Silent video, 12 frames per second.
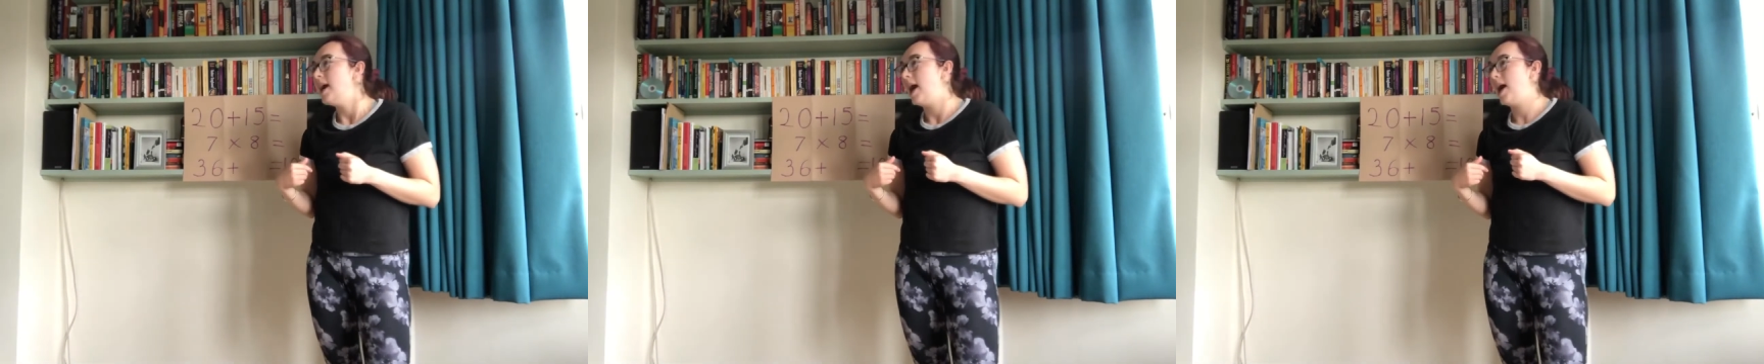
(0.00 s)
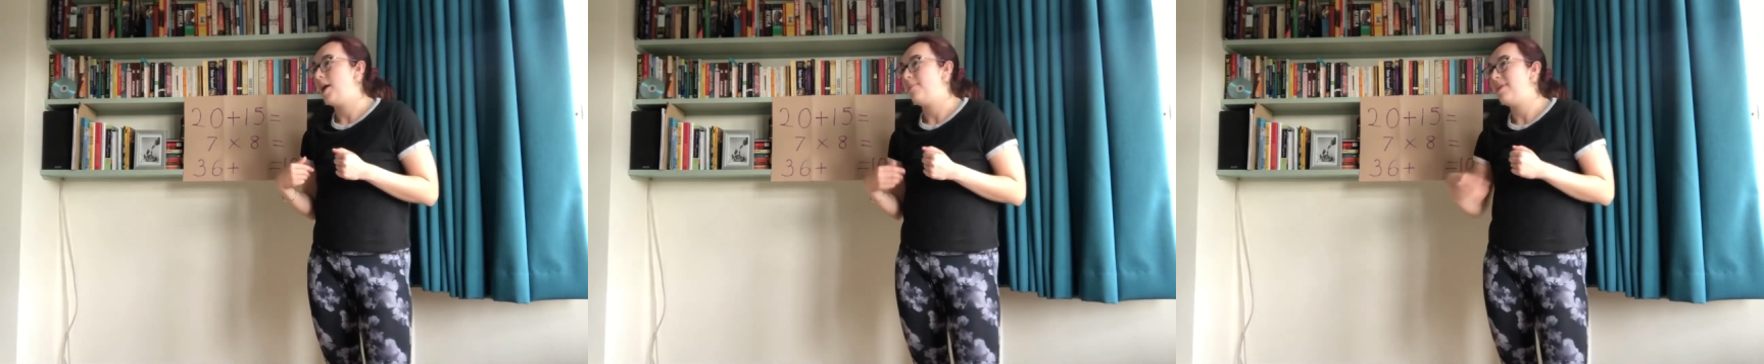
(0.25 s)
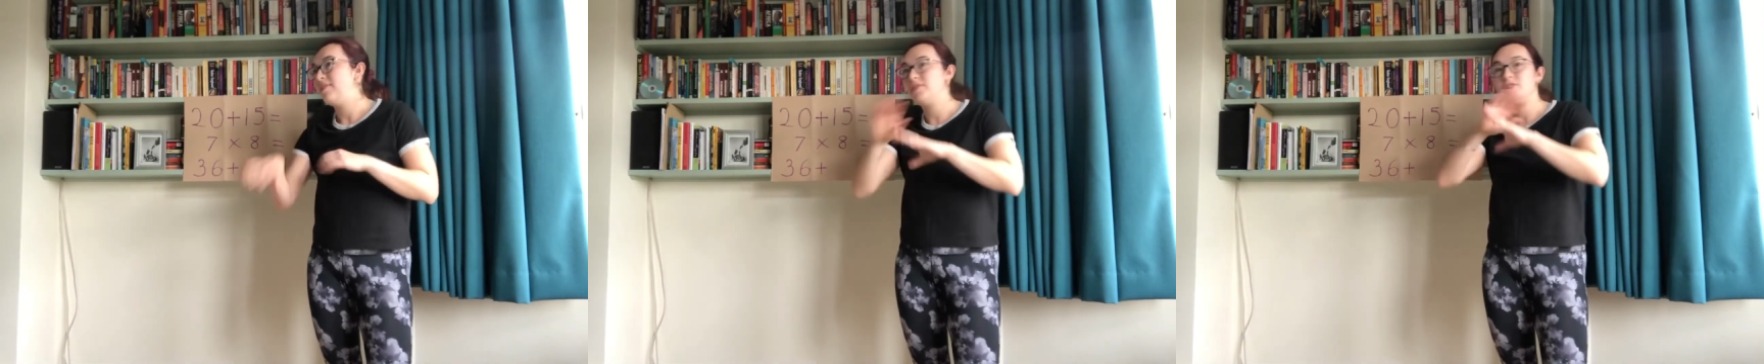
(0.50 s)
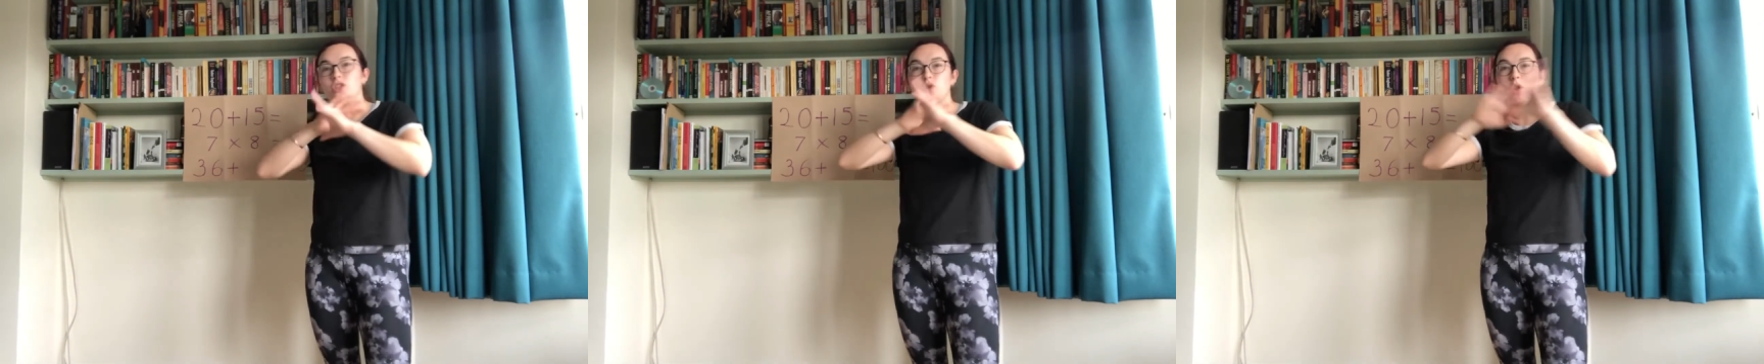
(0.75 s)
But if you've
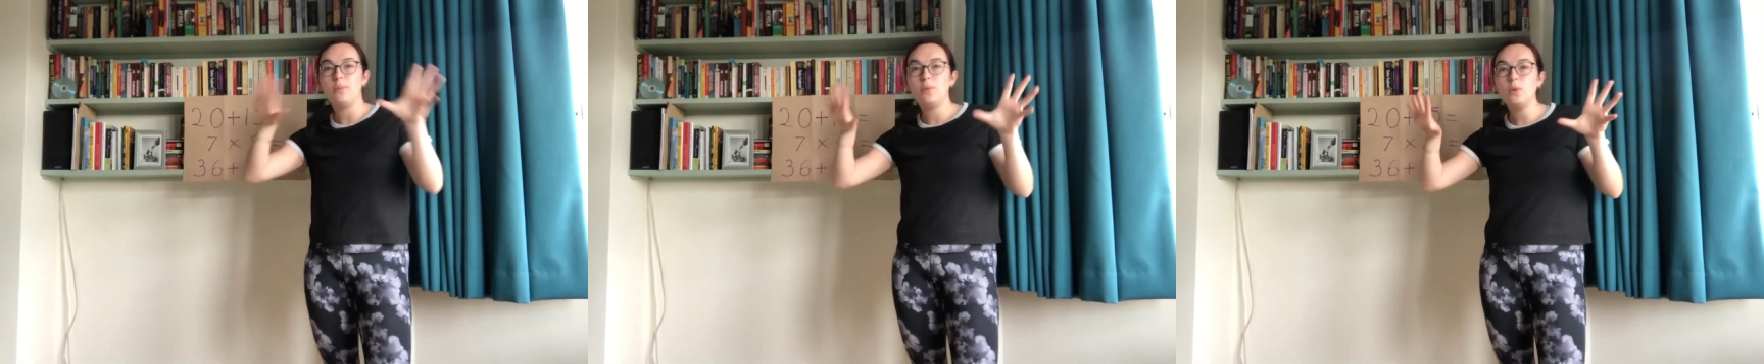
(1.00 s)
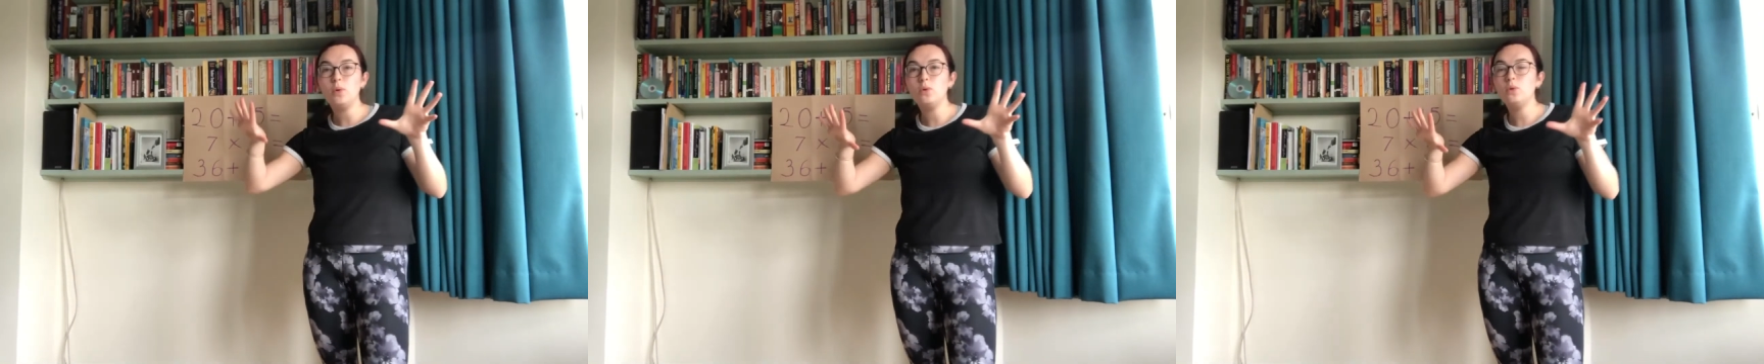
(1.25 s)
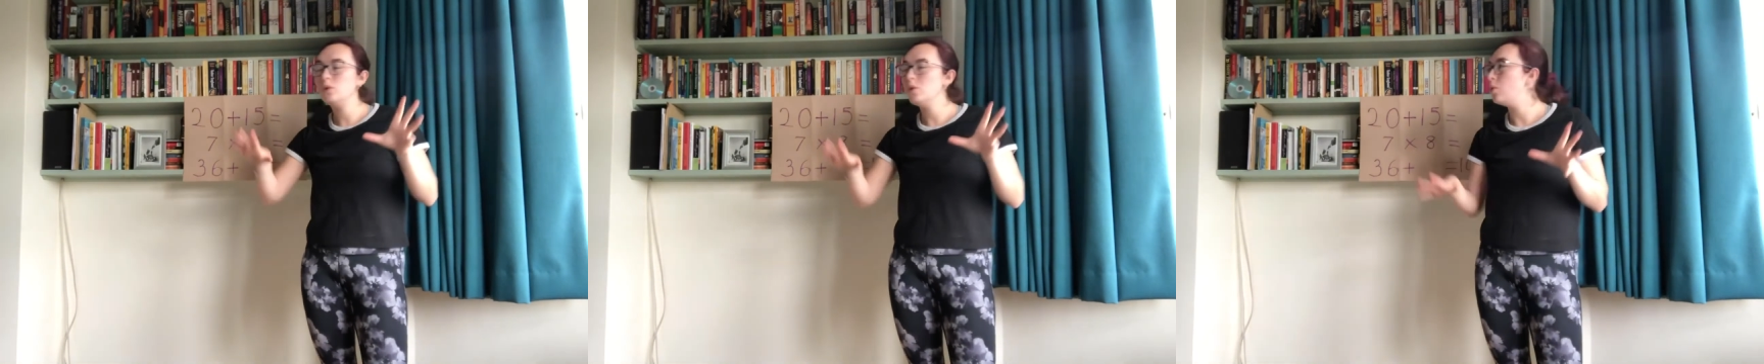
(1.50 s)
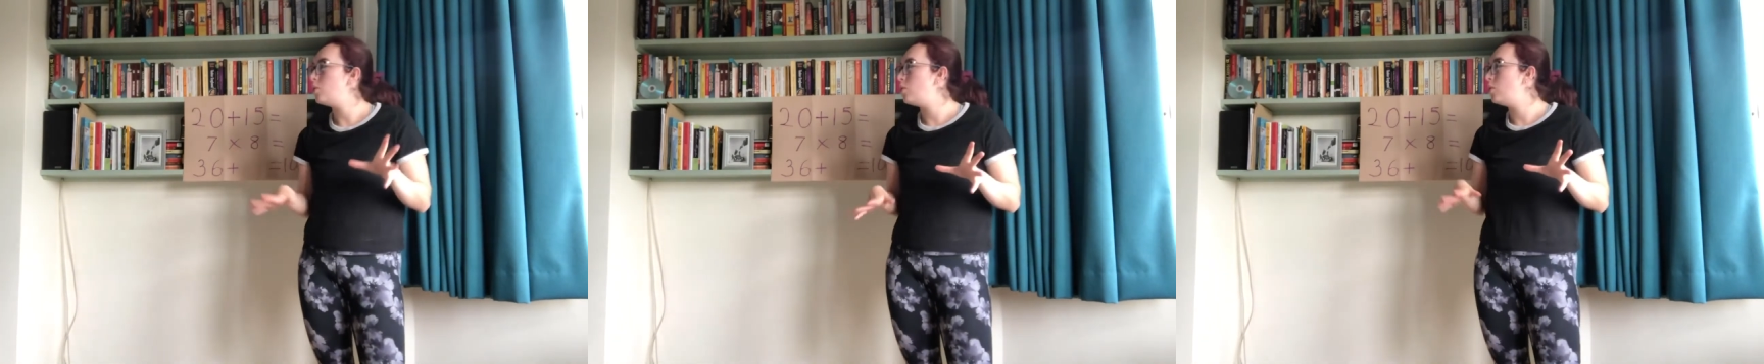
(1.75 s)
just got a wall
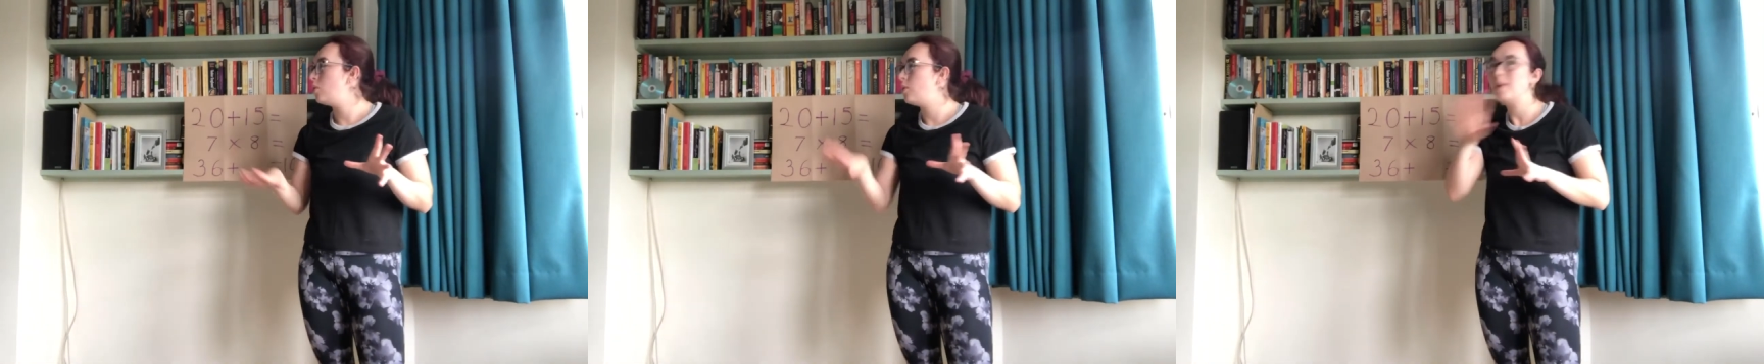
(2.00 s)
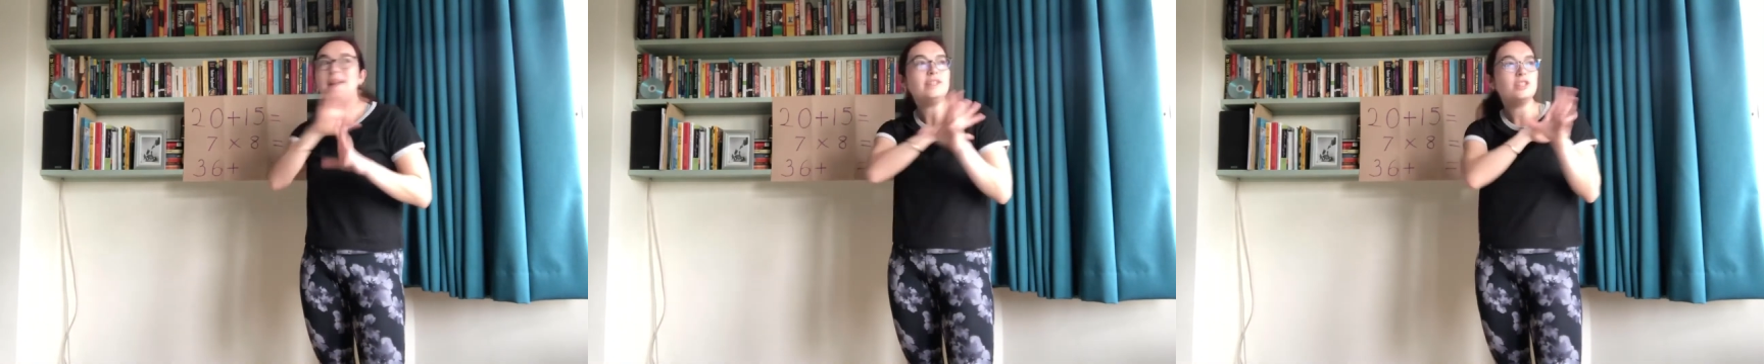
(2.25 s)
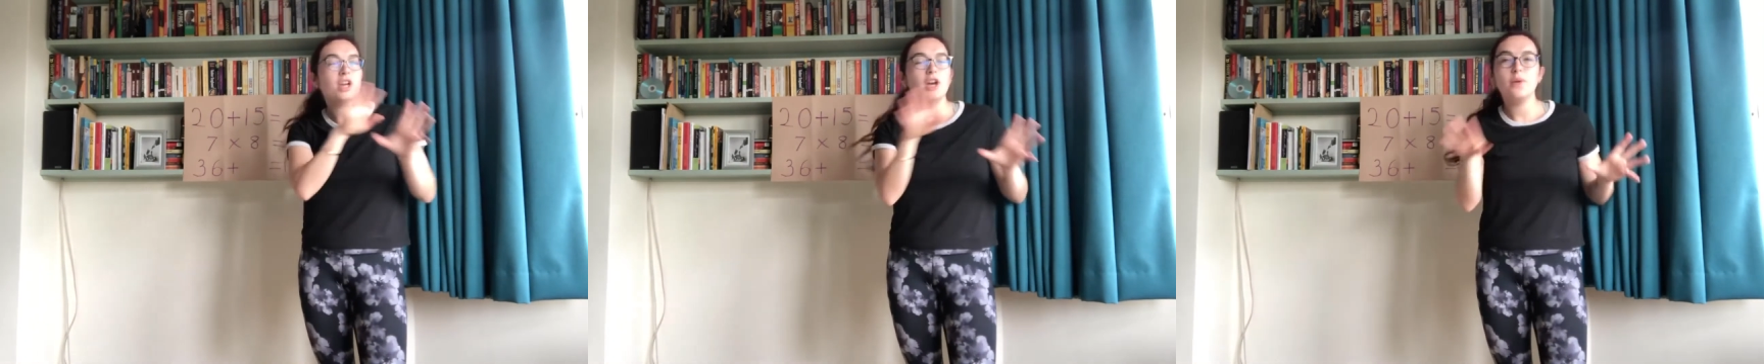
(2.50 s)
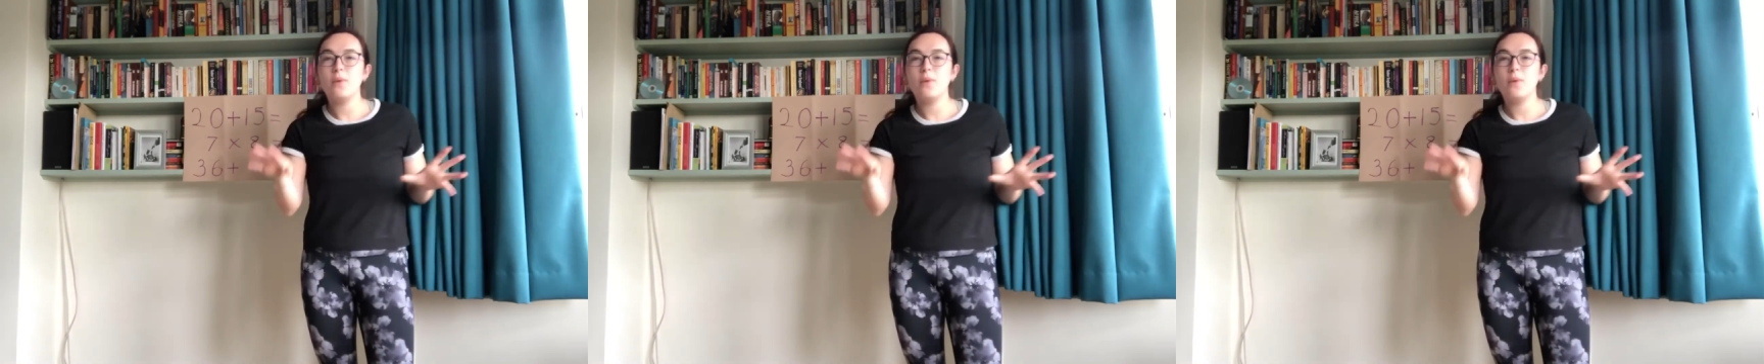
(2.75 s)
or window